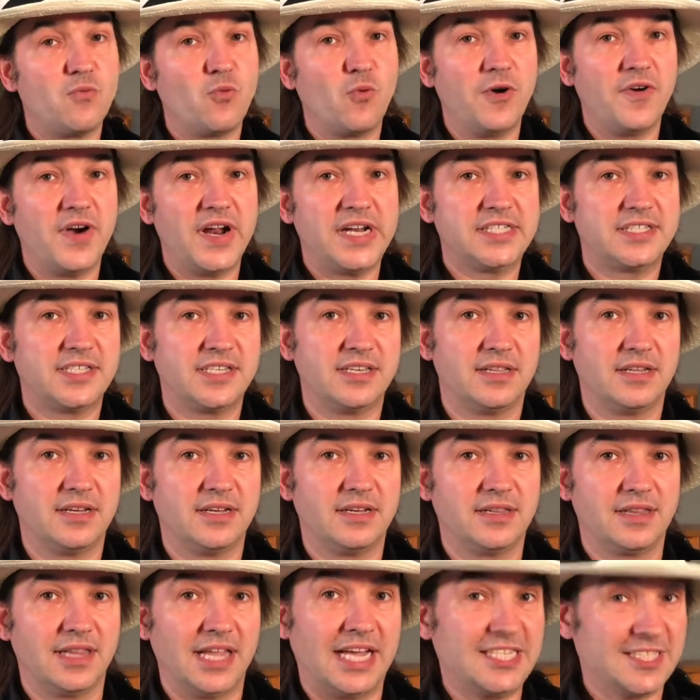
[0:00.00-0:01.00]
we're into
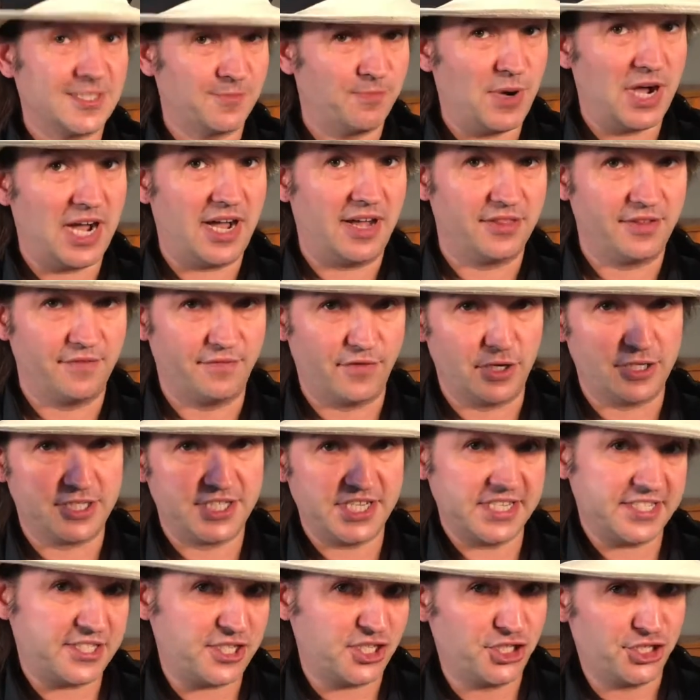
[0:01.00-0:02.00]
the last part of the
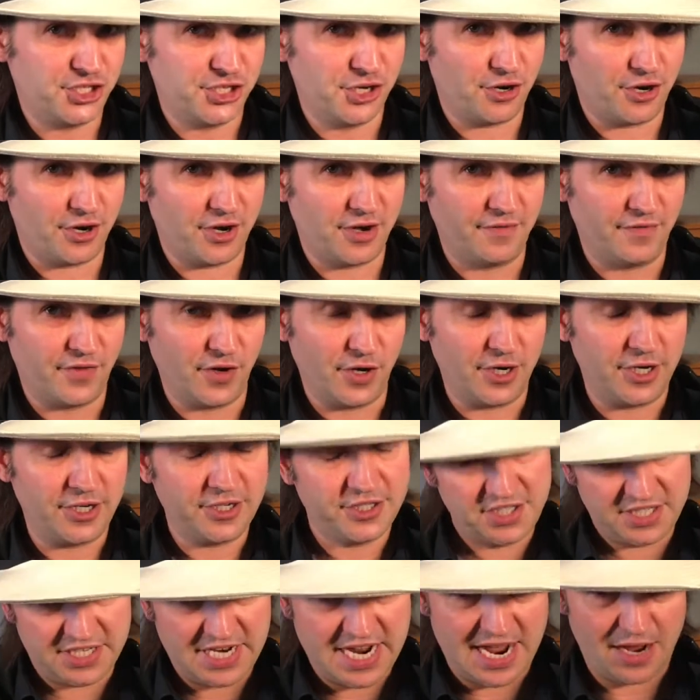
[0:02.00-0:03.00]
verse. It's a shorter
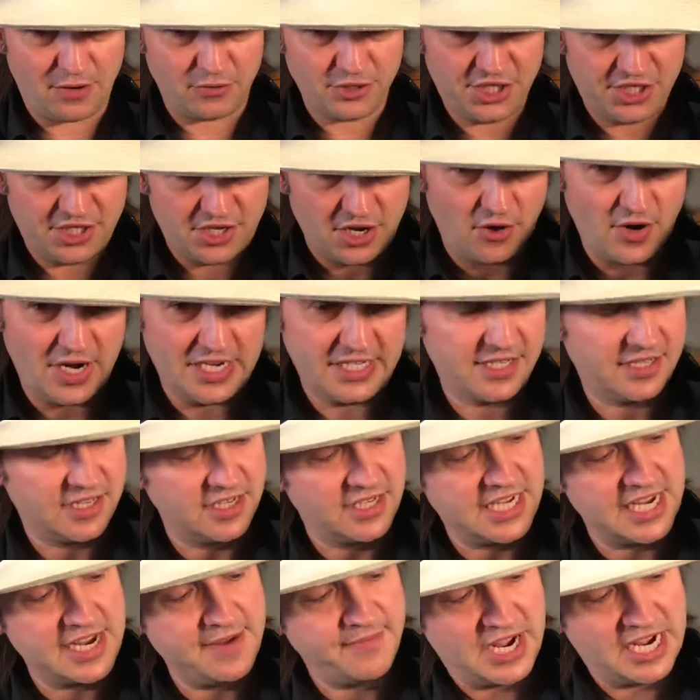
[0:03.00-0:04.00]
verse now, so it's the
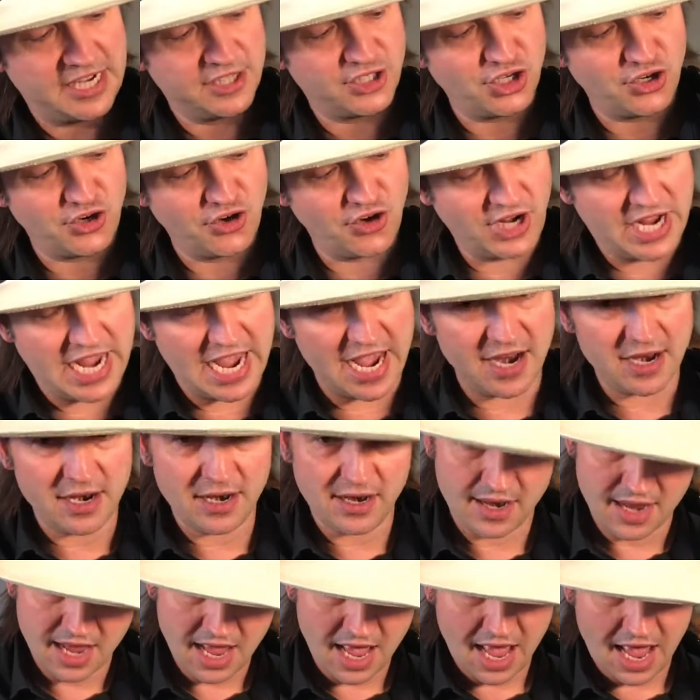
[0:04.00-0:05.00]
D major again.
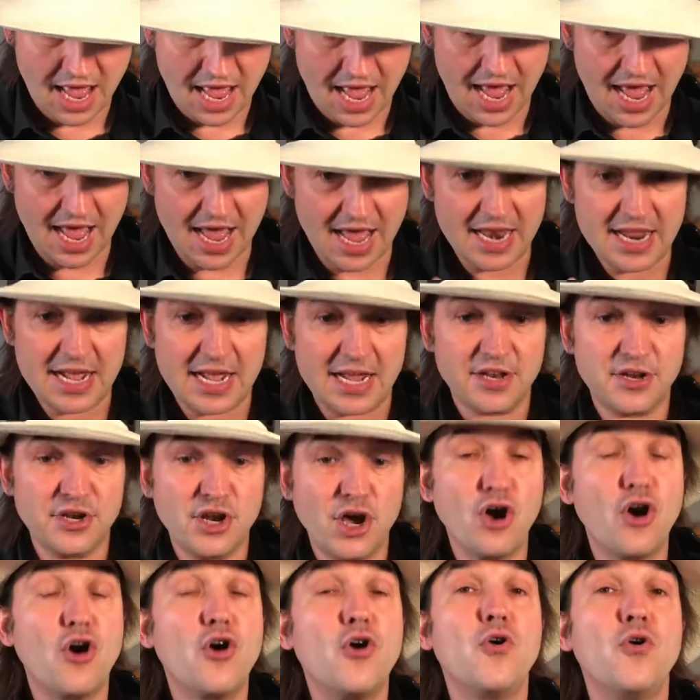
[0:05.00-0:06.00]
And I
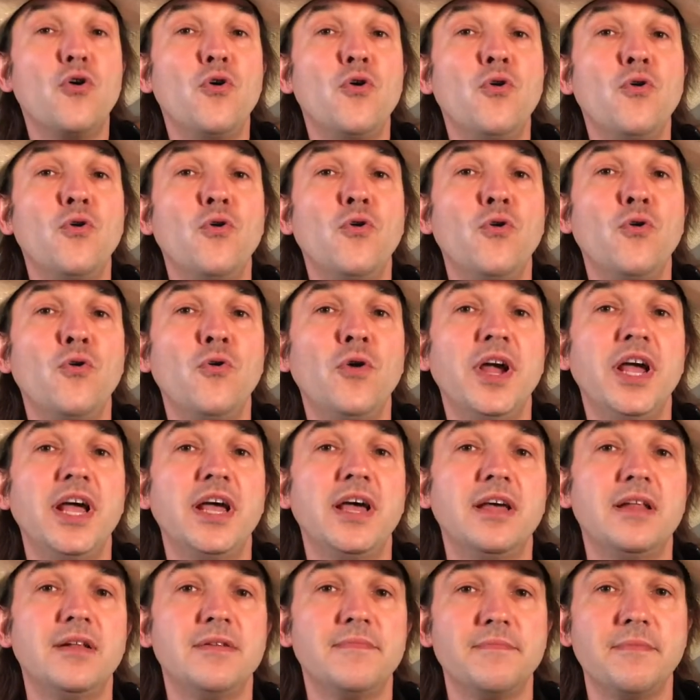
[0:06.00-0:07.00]
know
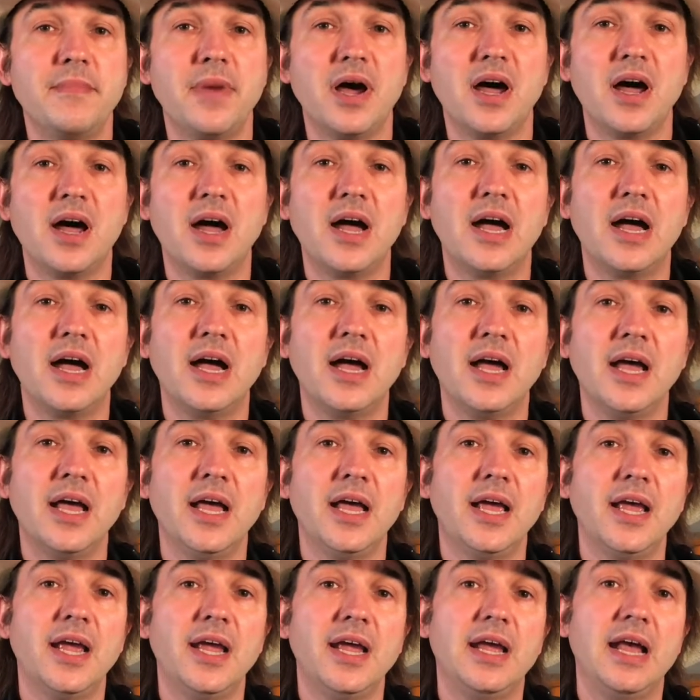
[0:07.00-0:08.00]
in my
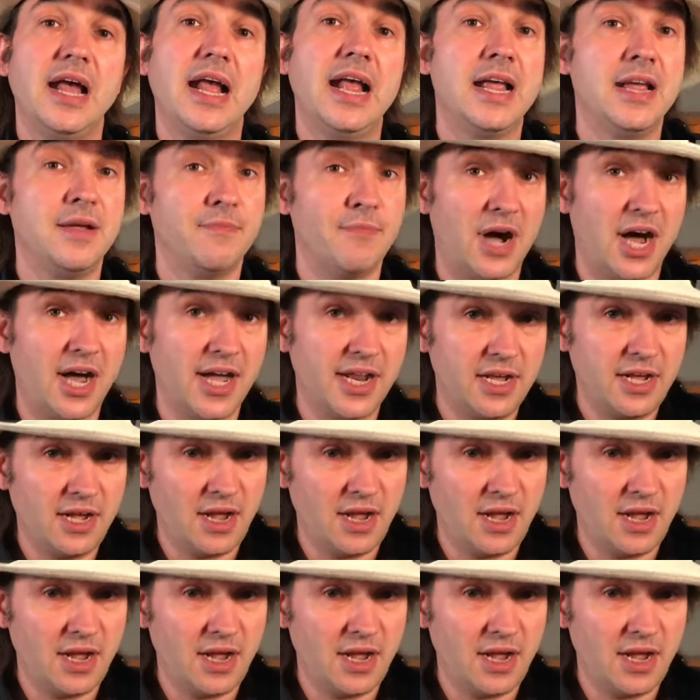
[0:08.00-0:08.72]
E minor